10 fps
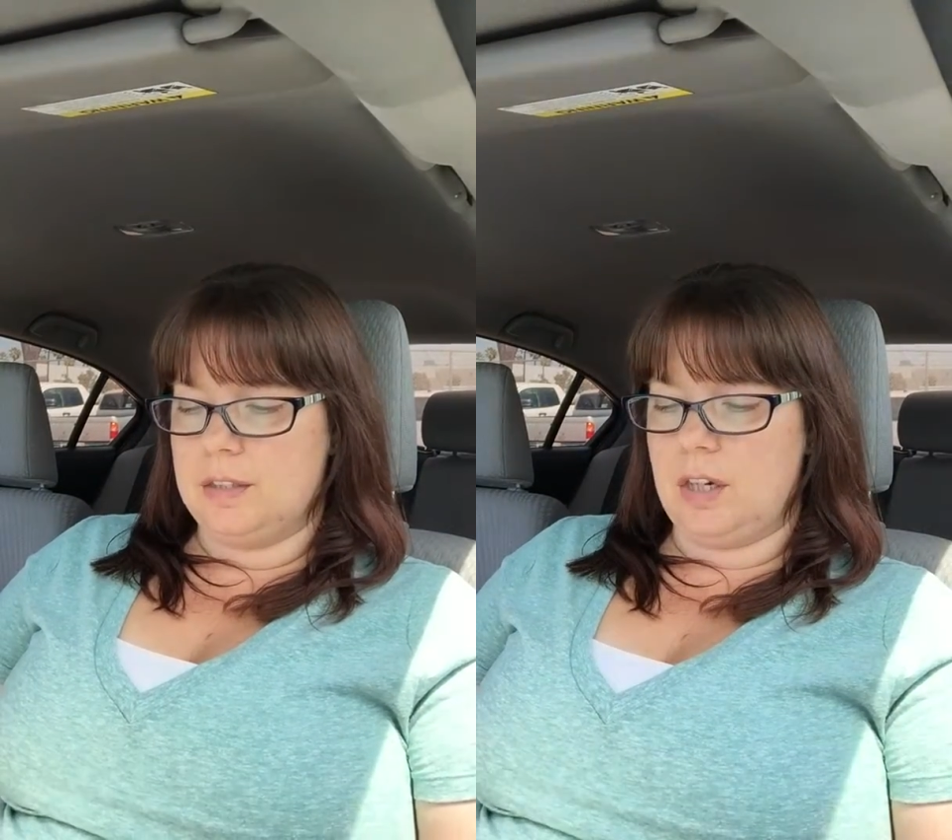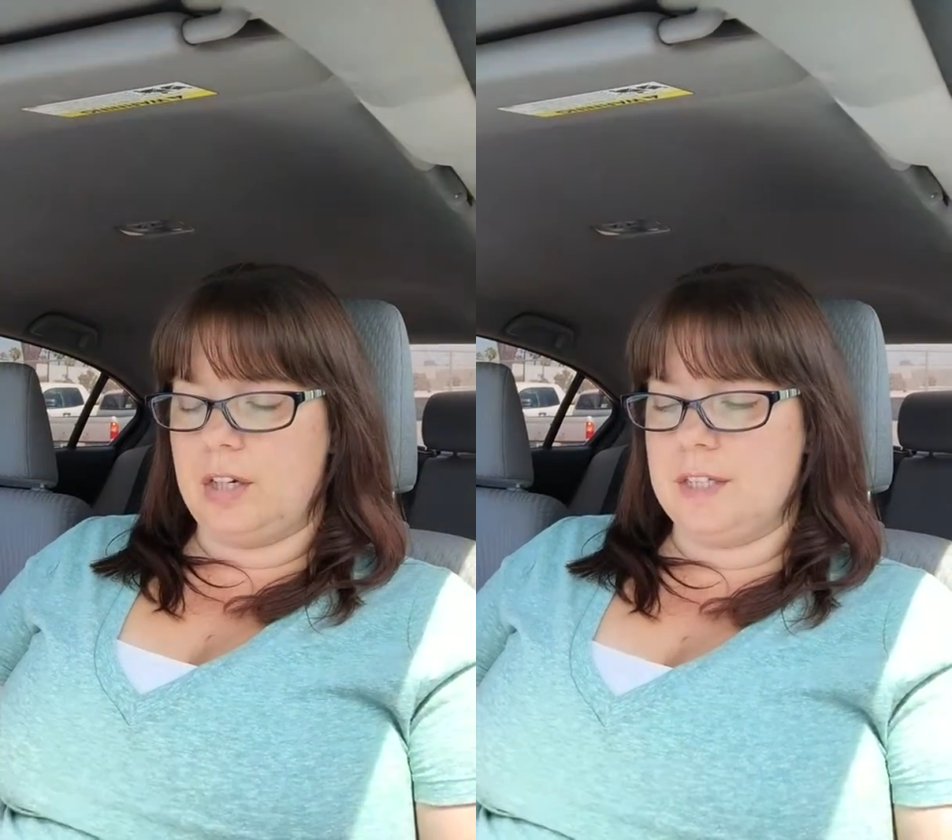
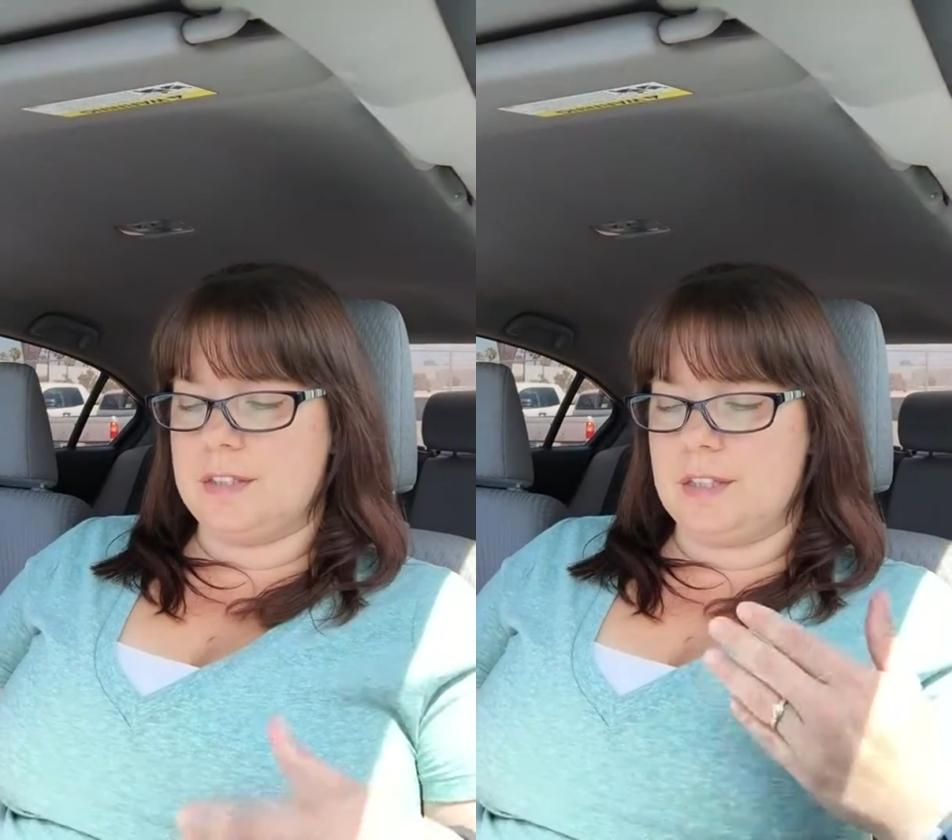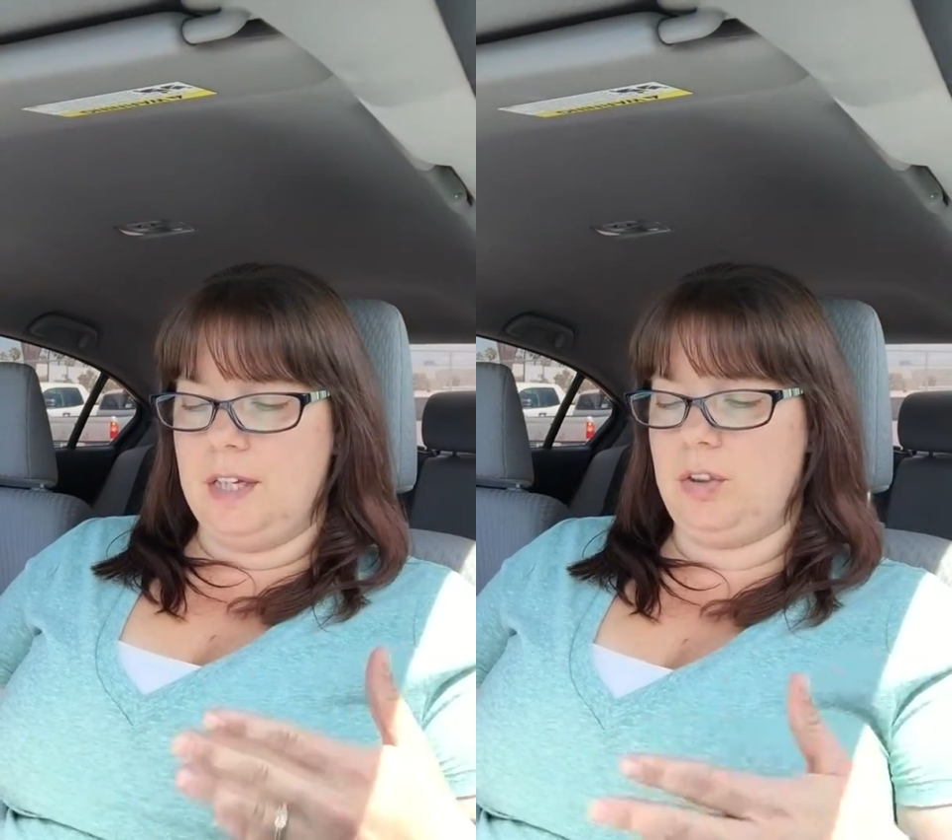
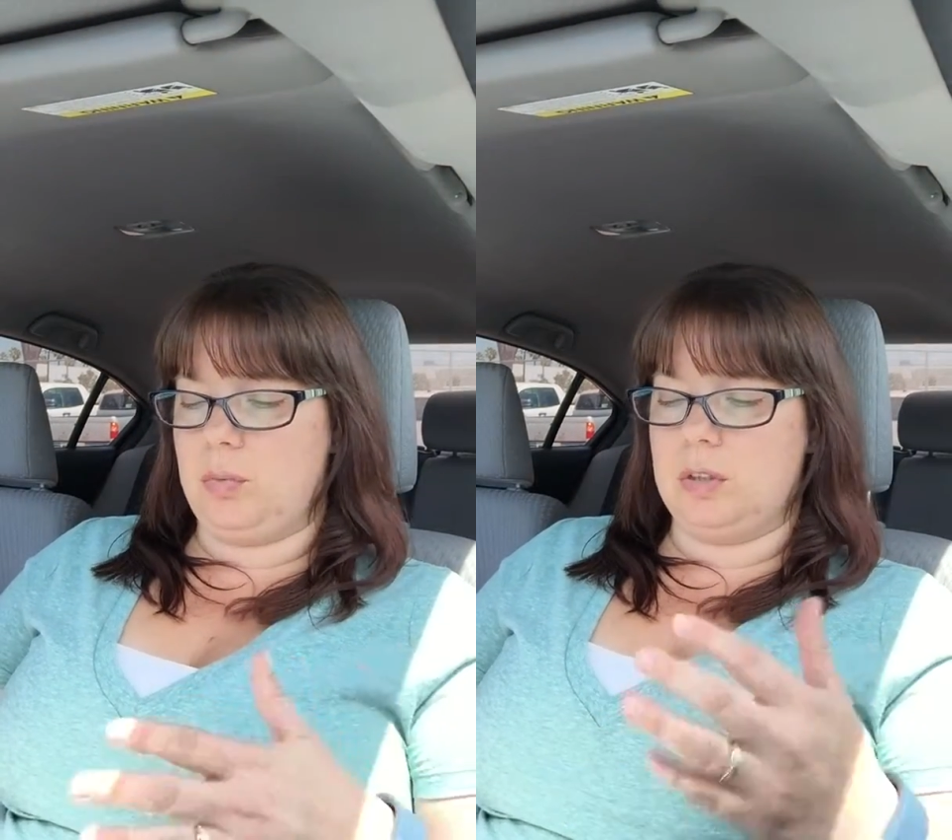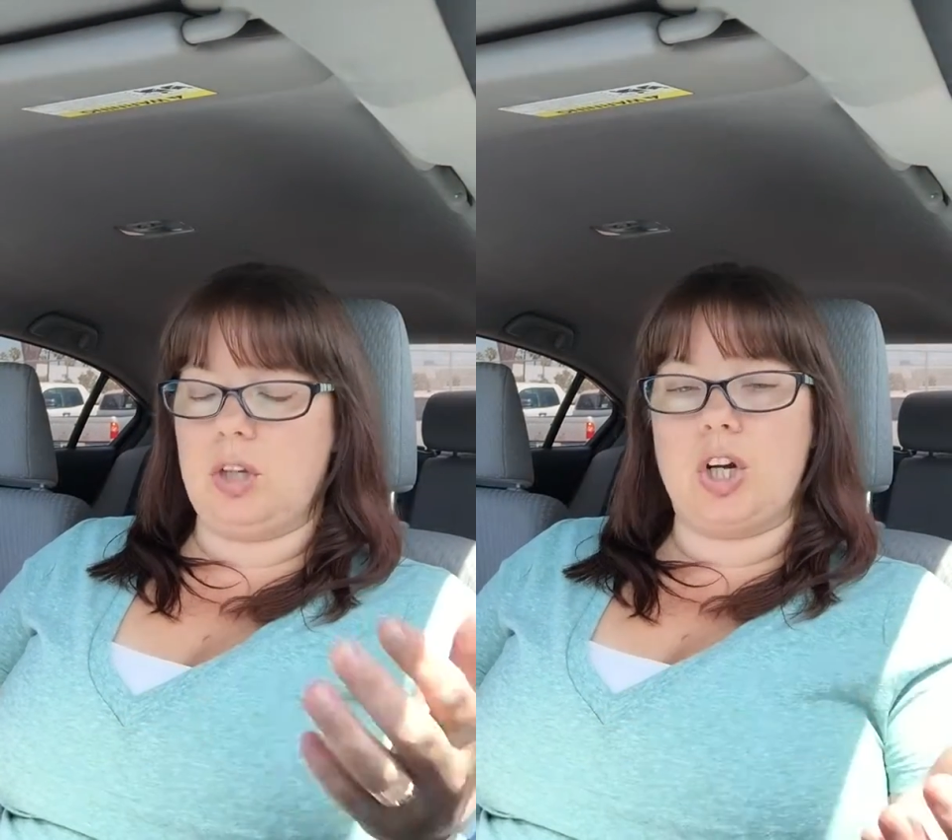Garhi's
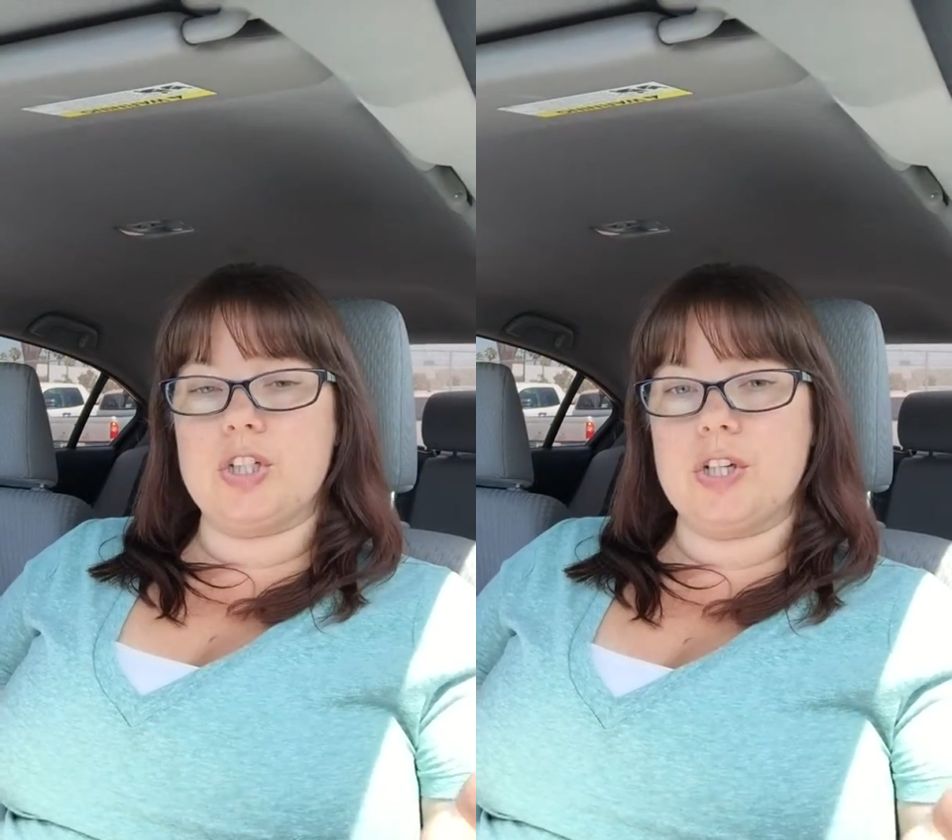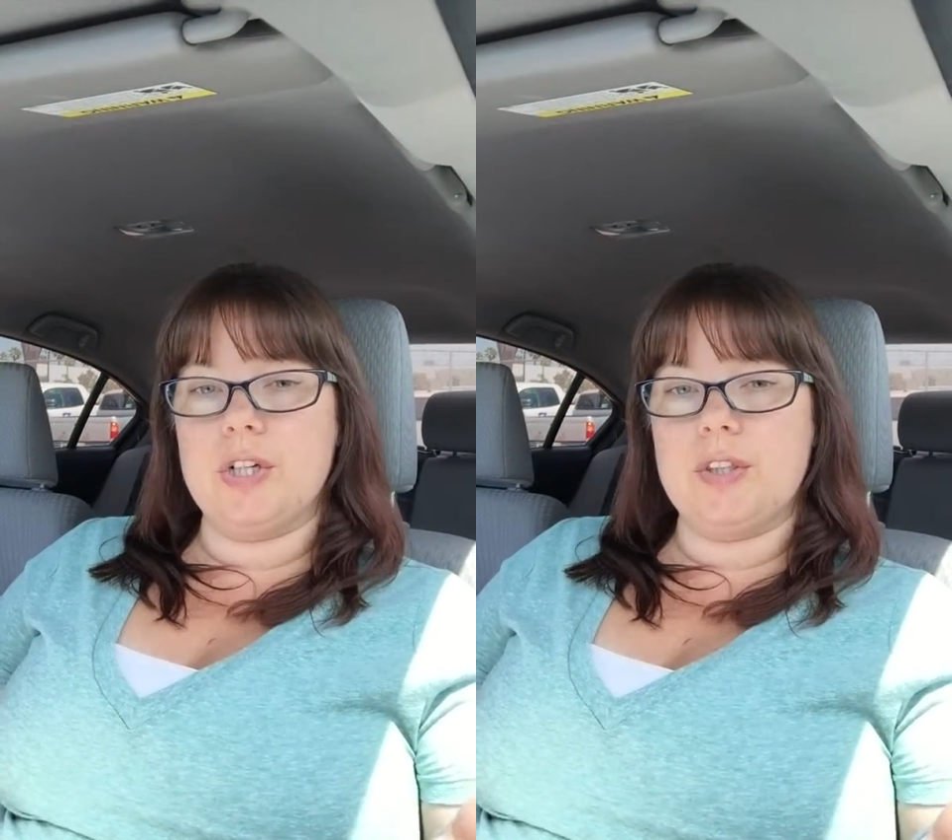teeth were
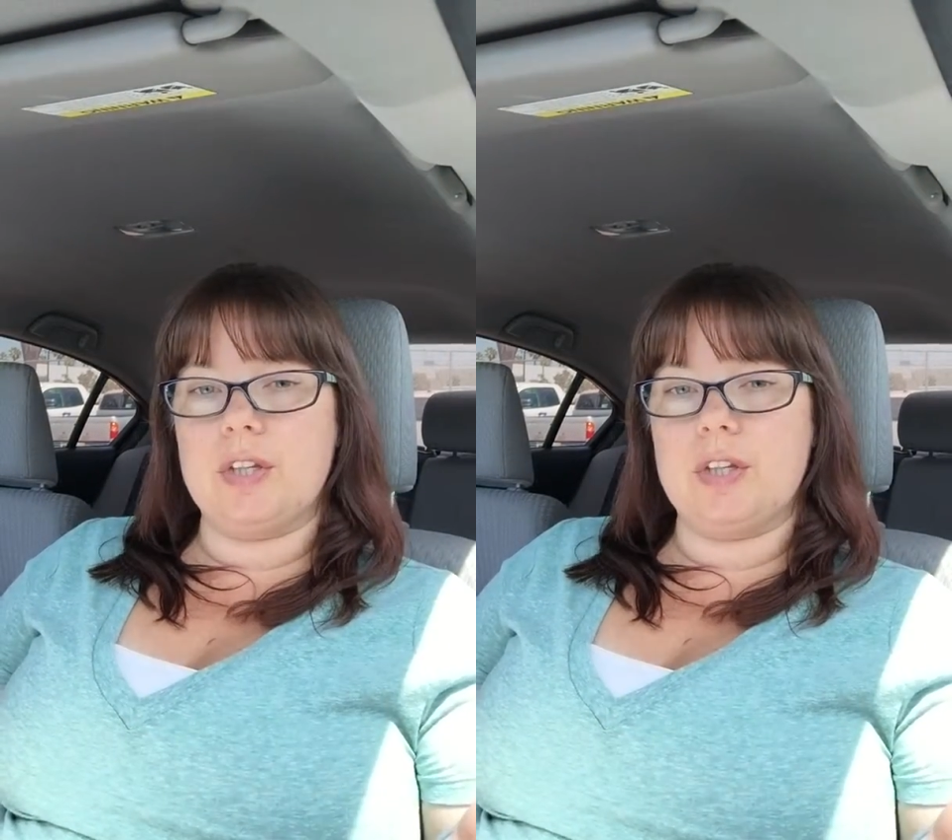larger